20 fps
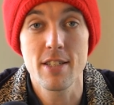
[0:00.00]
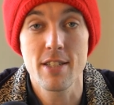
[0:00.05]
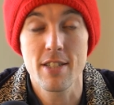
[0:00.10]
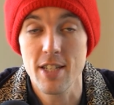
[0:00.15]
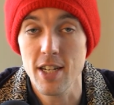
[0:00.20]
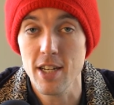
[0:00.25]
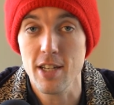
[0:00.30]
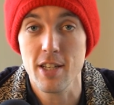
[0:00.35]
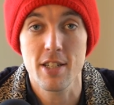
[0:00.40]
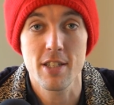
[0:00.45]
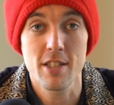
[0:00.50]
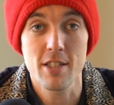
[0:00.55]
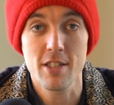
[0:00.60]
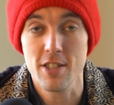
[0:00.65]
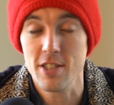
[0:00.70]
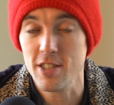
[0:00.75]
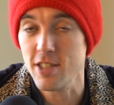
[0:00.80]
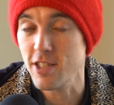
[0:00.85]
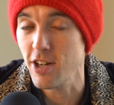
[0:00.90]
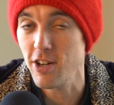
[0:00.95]
sick and
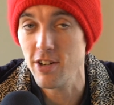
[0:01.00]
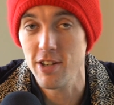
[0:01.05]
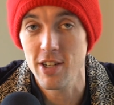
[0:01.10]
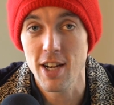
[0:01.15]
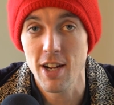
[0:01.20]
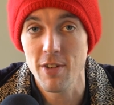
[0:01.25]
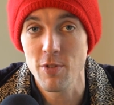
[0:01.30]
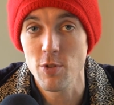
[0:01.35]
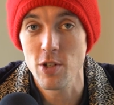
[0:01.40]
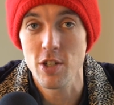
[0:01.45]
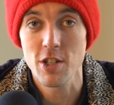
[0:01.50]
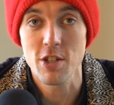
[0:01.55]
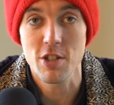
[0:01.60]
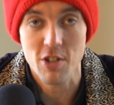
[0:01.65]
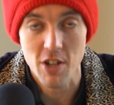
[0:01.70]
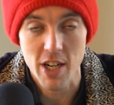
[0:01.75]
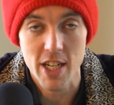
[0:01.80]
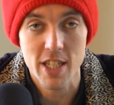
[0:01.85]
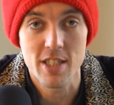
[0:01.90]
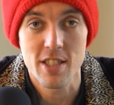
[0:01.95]
turning everyone
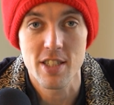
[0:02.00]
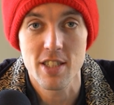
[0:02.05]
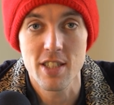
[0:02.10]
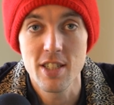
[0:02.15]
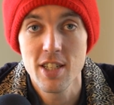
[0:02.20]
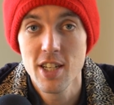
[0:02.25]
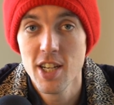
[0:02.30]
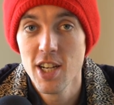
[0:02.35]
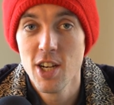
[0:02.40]
crazy.